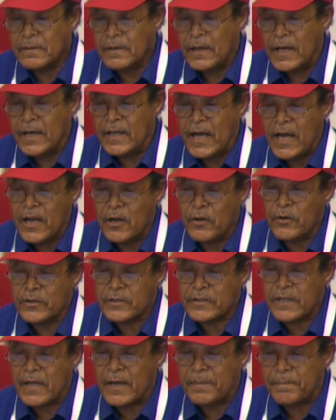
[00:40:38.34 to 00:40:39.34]
An
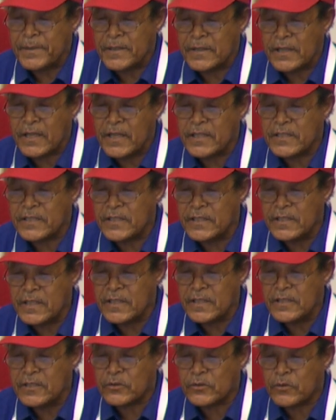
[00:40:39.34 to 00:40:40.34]
IoT application
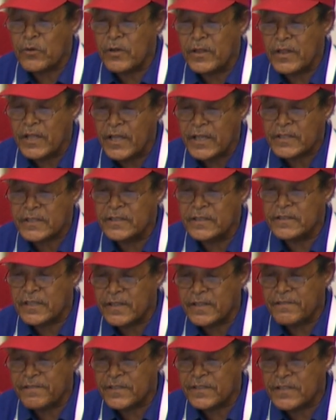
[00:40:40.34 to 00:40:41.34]
is collection
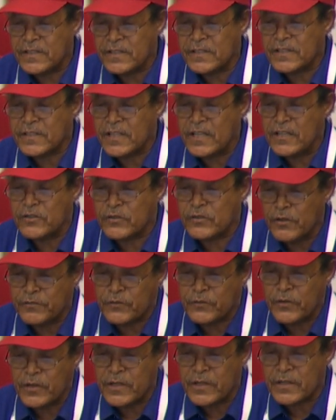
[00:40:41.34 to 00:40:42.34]
services and
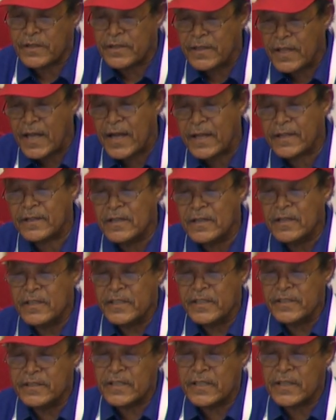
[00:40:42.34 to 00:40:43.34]
software that
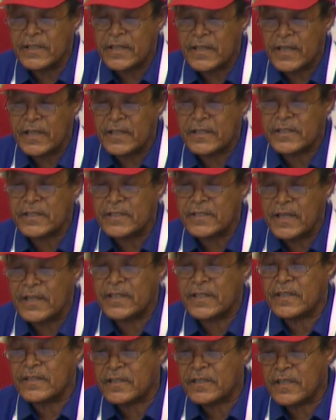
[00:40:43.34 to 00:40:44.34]
integrated
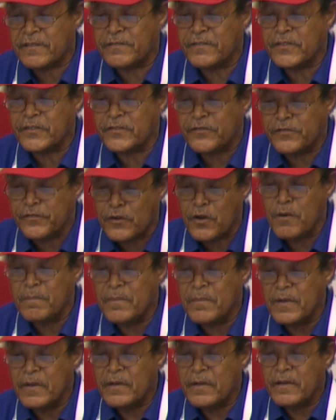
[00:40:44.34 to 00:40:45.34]
data service from
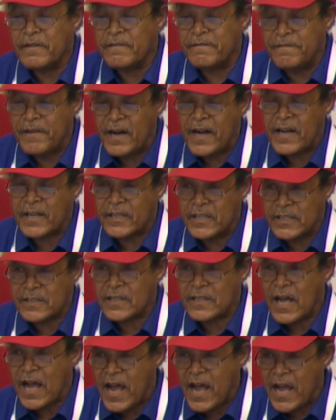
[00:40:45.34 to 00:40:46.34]

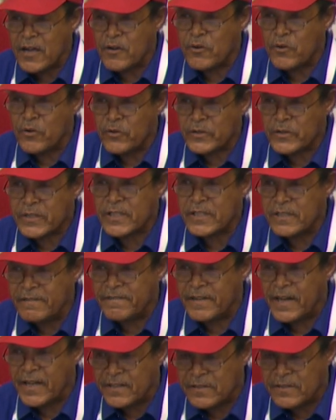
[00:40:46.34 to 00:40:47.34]
various IoT
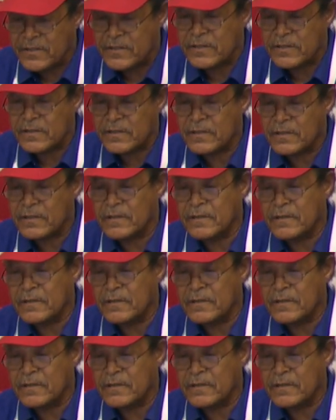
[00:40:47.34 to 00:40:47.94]
devices.